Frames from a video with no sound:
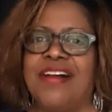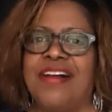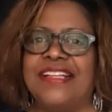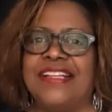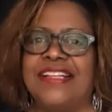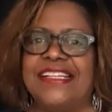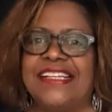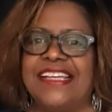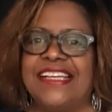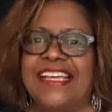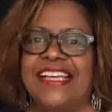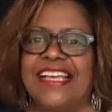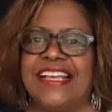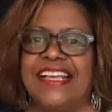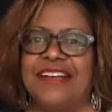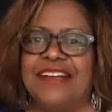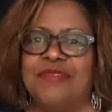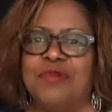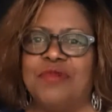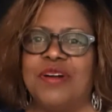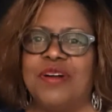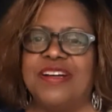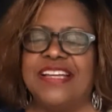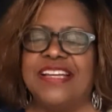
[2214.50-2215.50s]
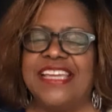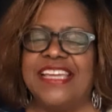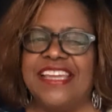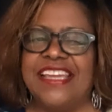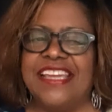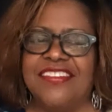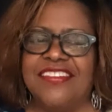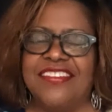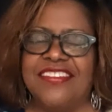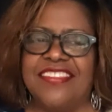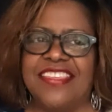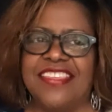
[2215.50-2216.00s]
life family? Well,
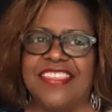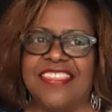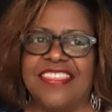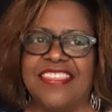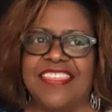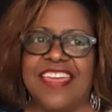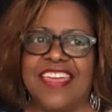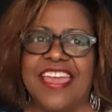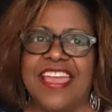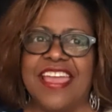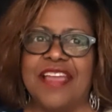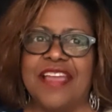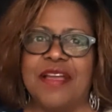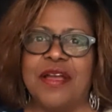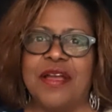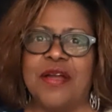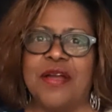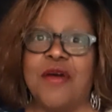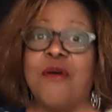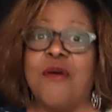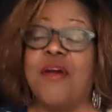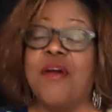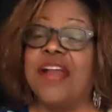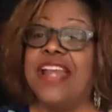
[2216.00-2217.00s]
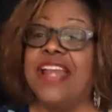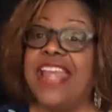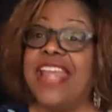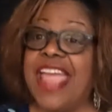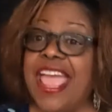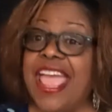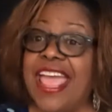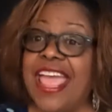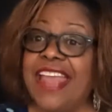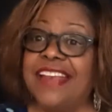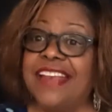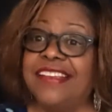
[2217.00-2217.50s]
here's the thing.
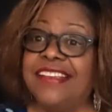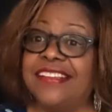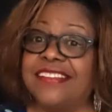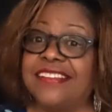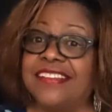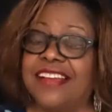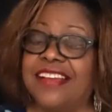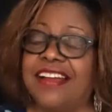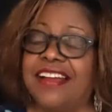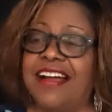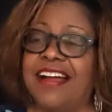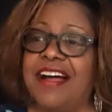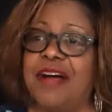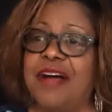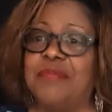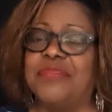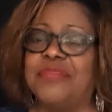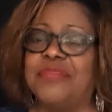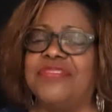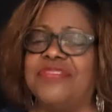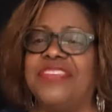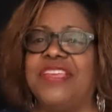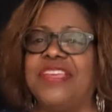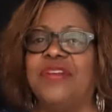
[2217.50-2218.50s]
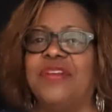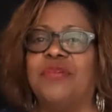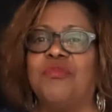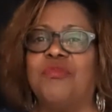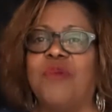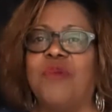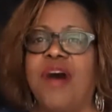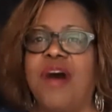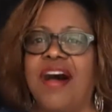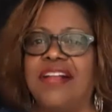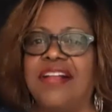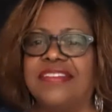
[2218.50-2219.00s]
Ornette, um, Cedar
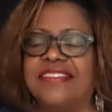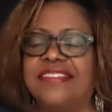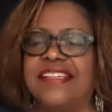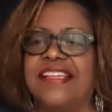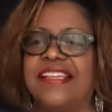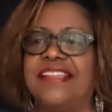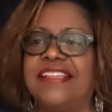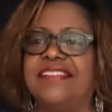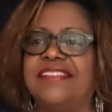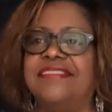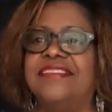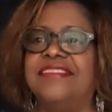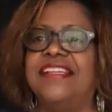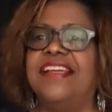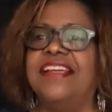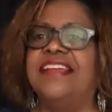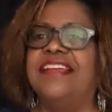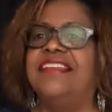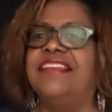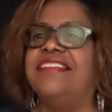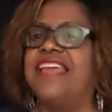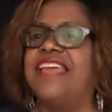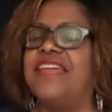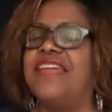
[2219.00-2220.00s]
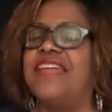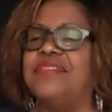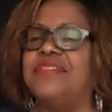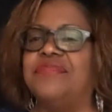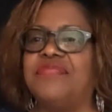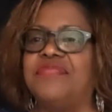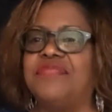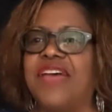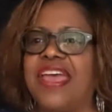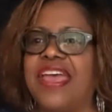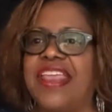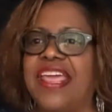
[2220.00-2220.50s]
Walton, David
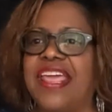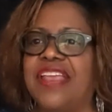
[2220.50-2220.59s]
Fathead